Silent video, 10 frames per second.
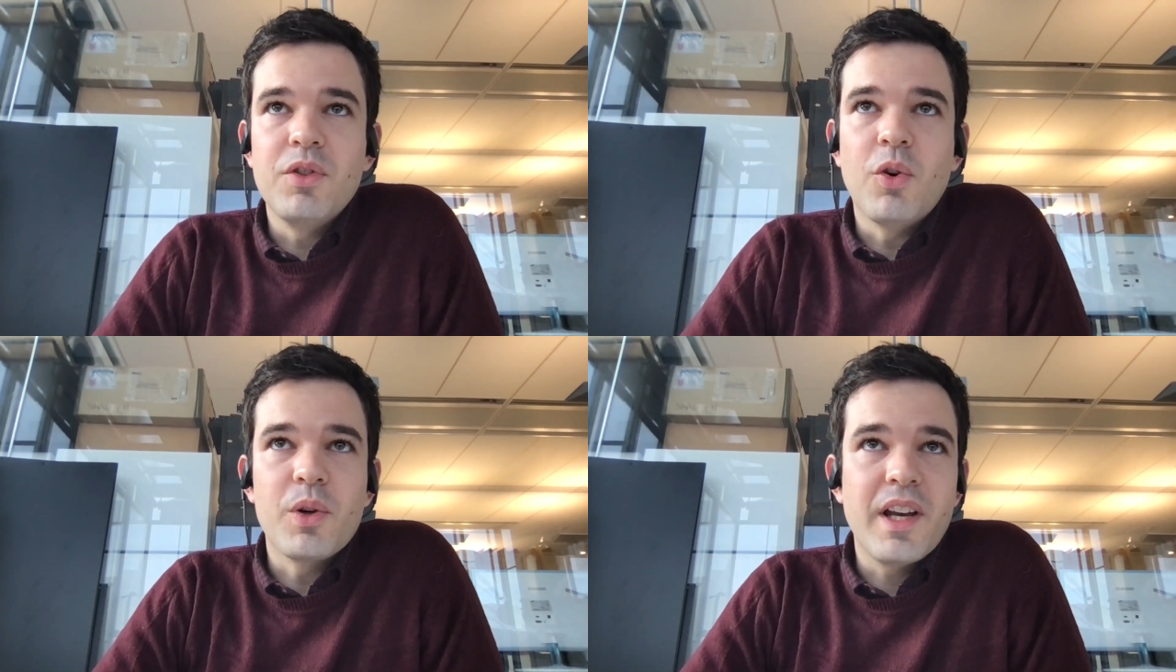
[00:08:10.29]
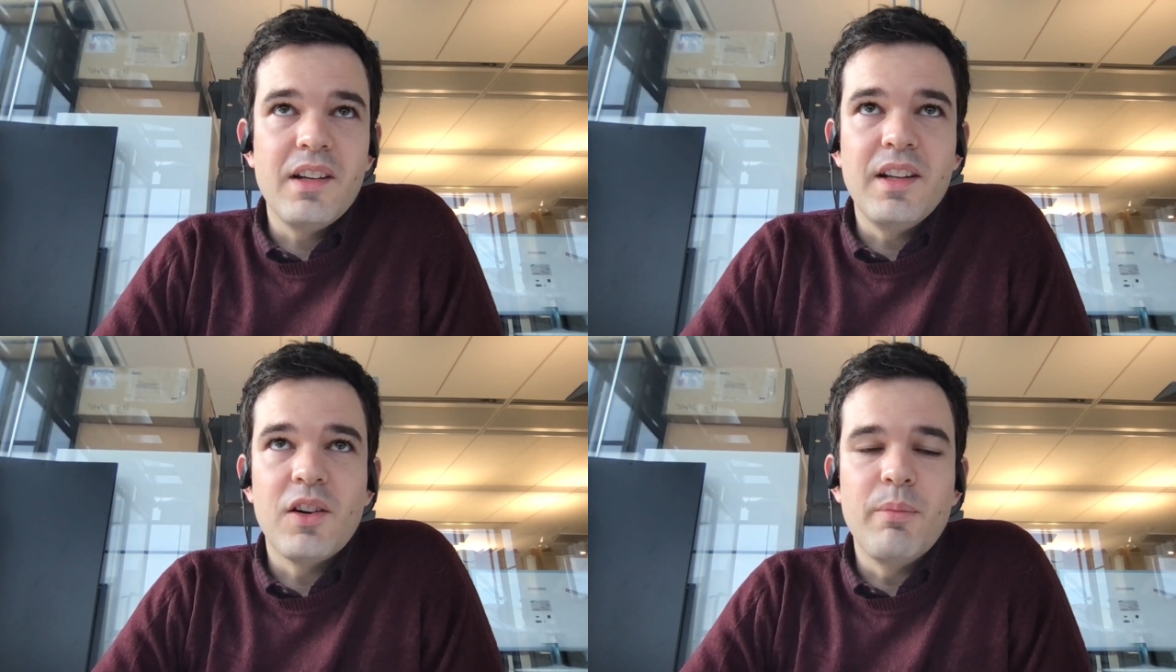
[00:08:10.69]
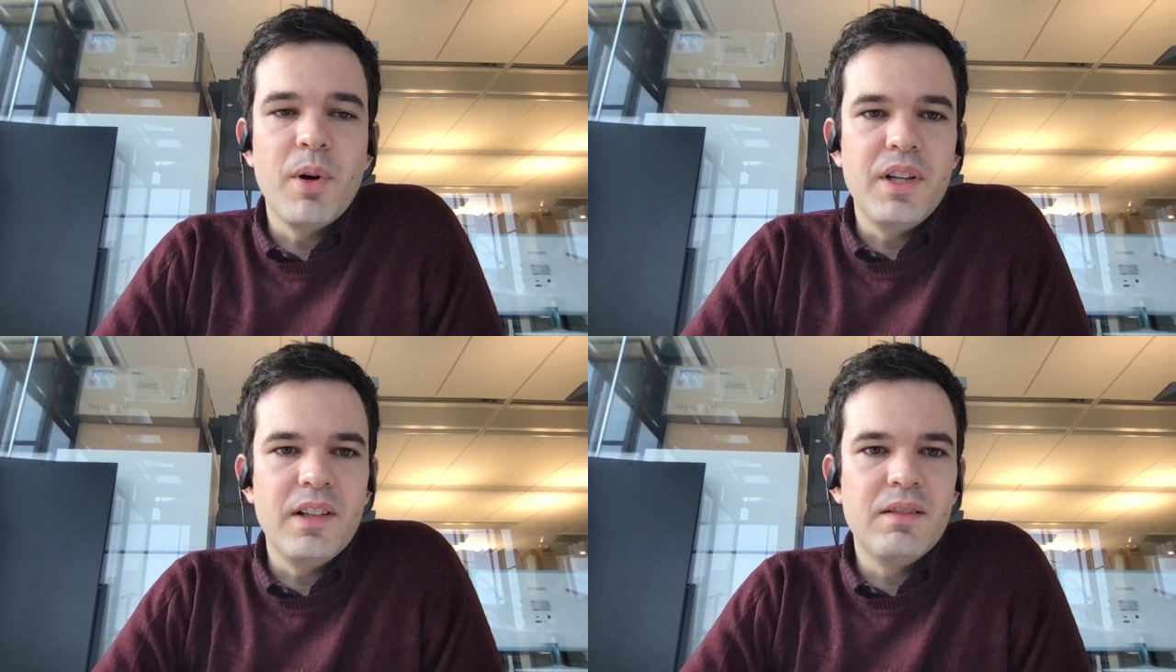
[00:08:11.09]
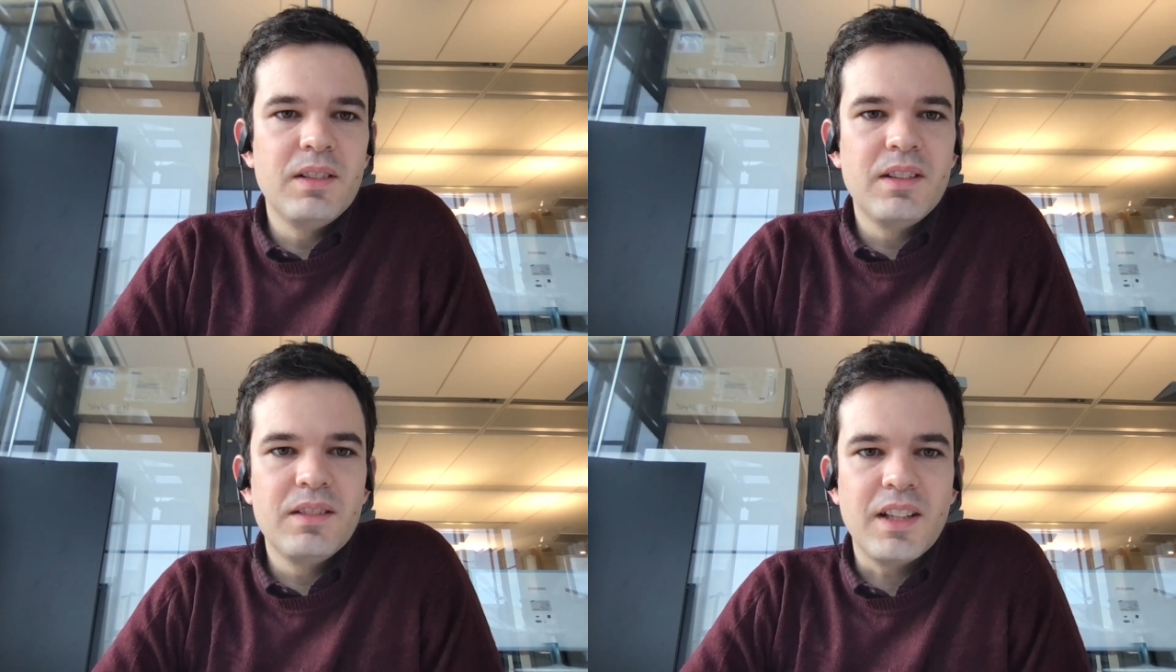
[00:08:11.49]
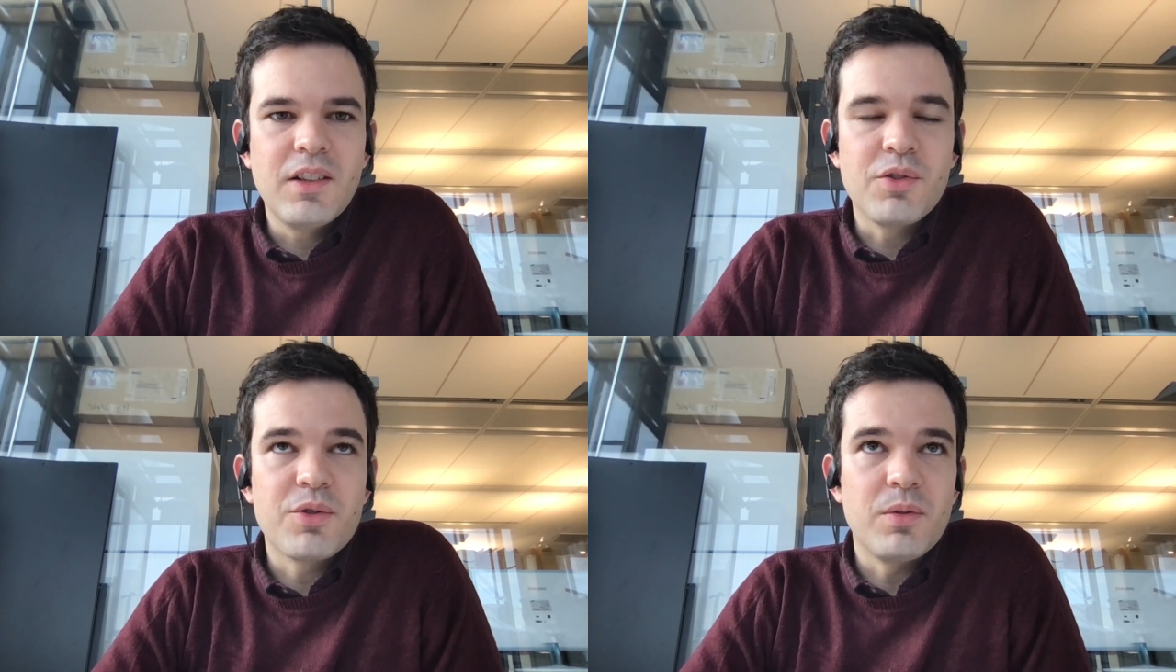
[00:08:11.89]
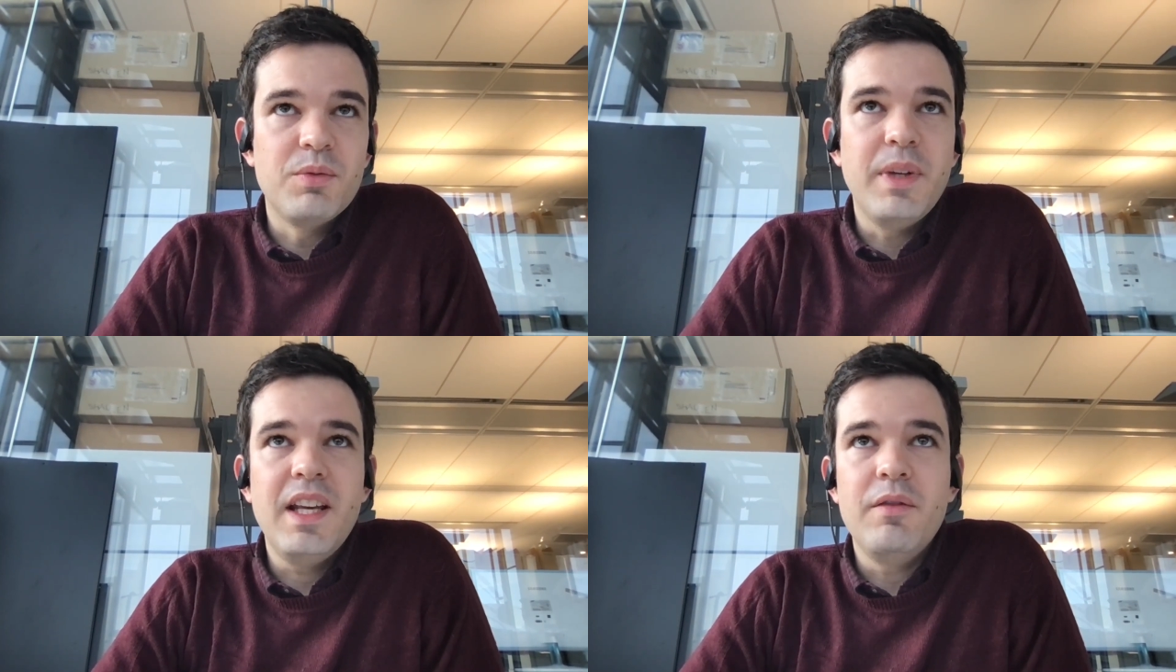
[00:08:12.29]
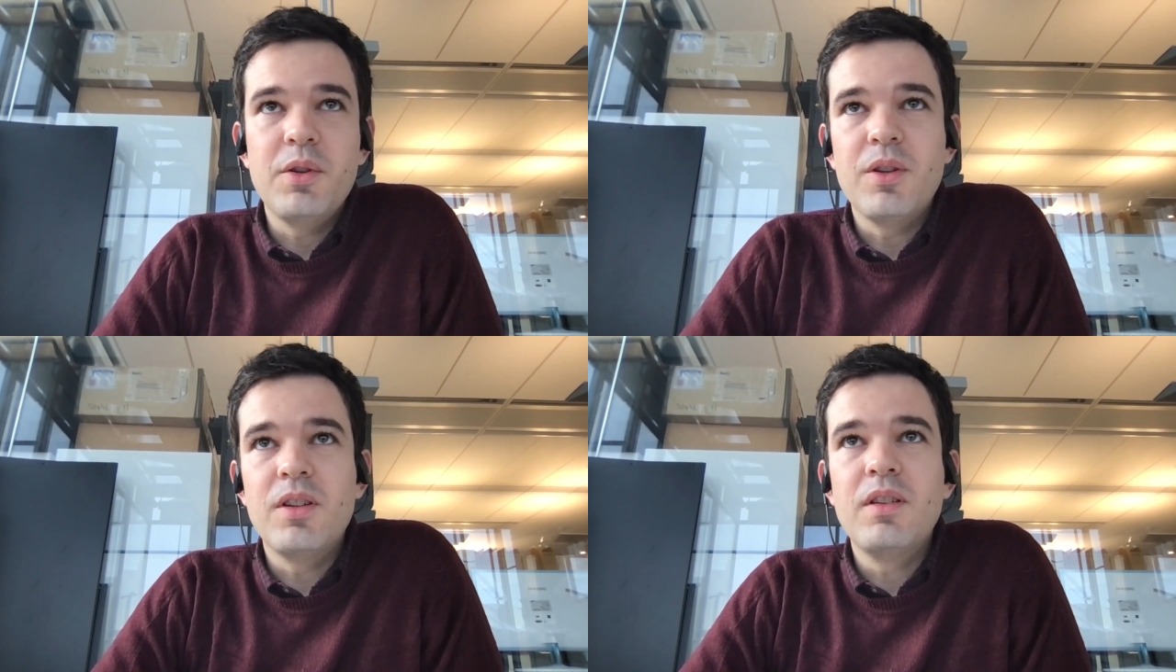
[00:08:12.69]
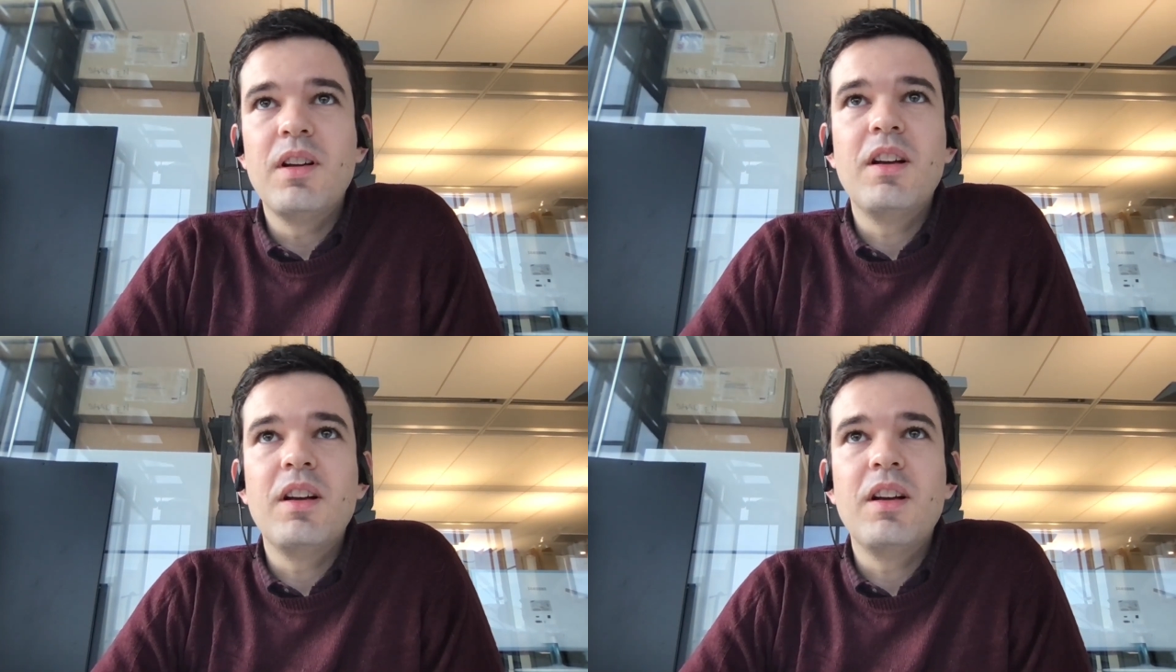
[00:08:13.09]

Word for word: organs in our body that controls behavior,